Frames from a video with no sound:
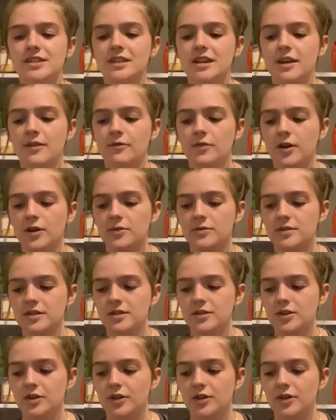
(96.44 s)
it follows this
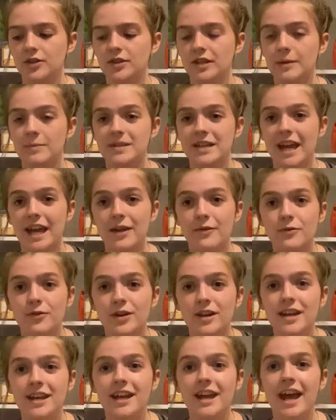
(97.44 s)
girl named
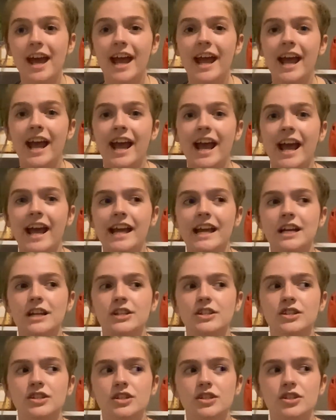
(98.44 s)
Avery,
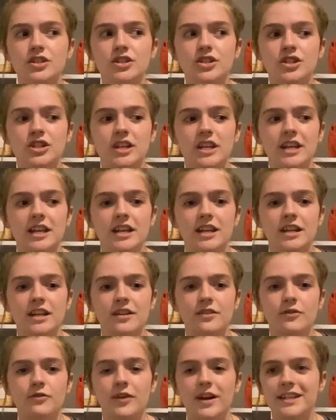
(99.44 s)
and she
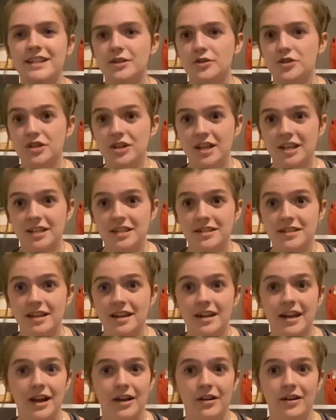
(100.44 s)
finds out she gets
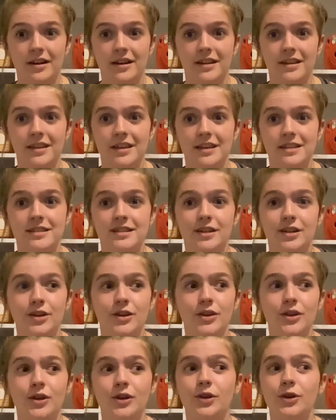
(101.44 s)
inherited this
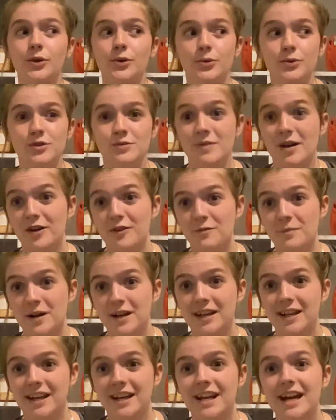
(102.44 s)
huge amount of
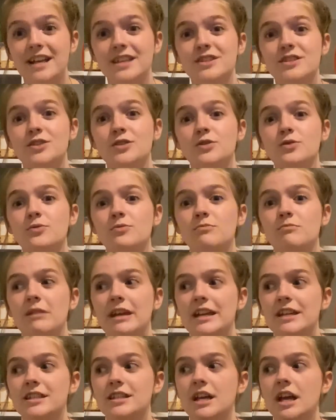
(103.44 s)
money and has to
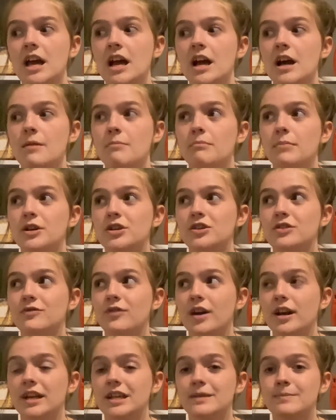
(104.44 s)
meet a bunch of
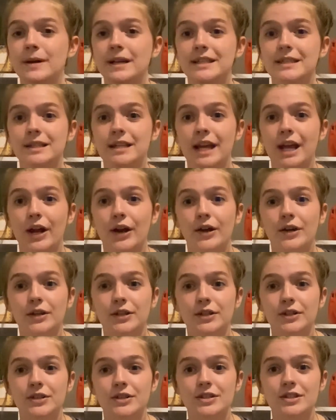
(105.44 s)
unexpected
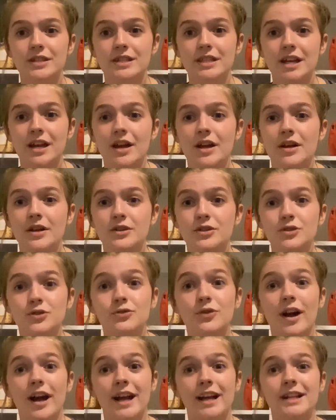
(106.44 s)
characters
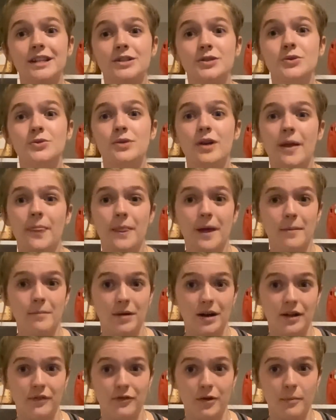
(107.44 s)
trying to get that
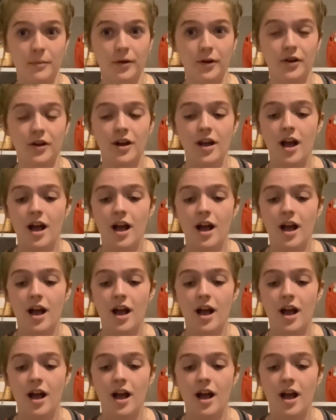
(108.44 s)
money from her.